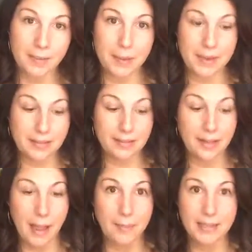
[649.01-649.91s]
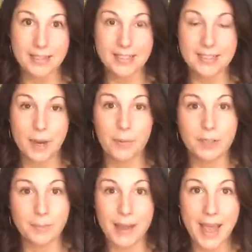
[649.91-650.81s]
but I mean, that's because I
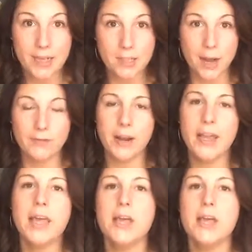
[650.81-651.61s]
worked my ass off, right?